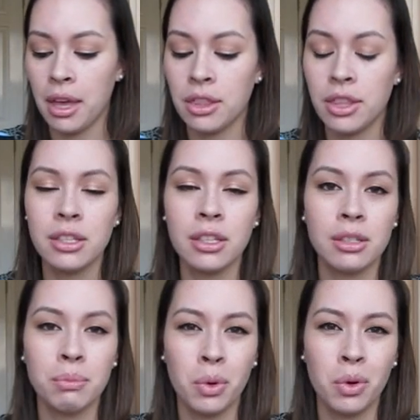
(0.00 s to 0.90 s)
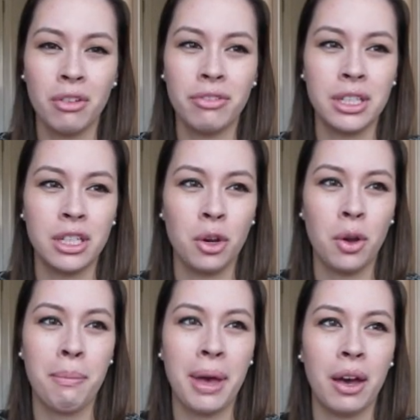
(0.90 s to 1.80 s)
This is more a video
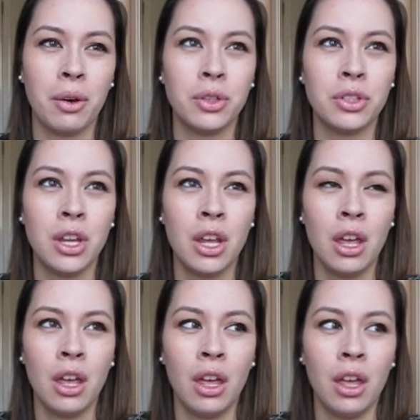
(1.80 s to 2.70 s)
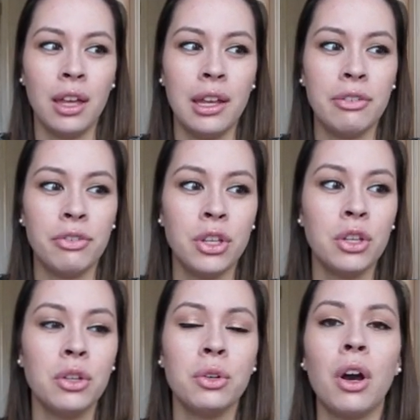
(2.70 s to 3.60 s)
about if
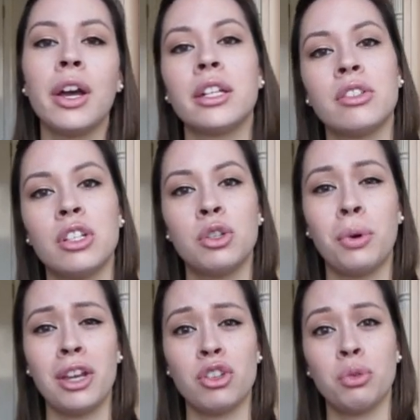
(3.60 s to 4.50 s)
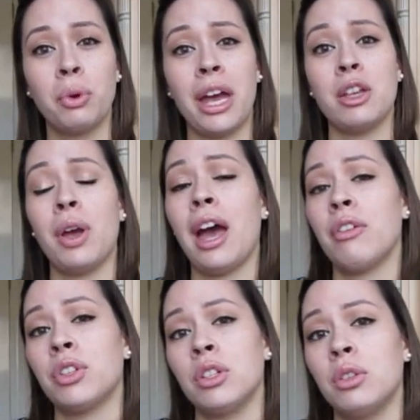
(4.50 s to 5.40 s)
you are in a situation where you
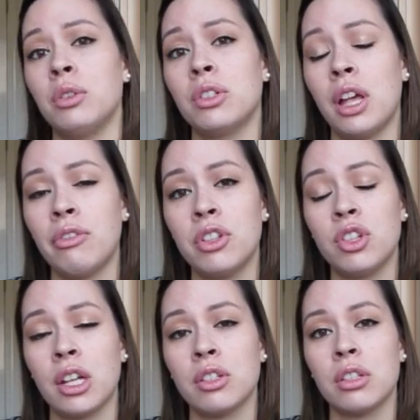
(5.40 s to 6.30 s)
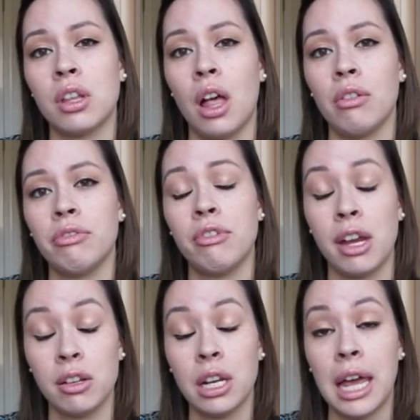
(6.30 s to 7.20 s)
have to self-inject yourself
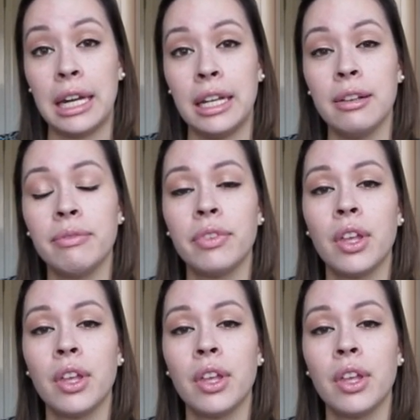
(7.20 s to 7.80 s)
regularly.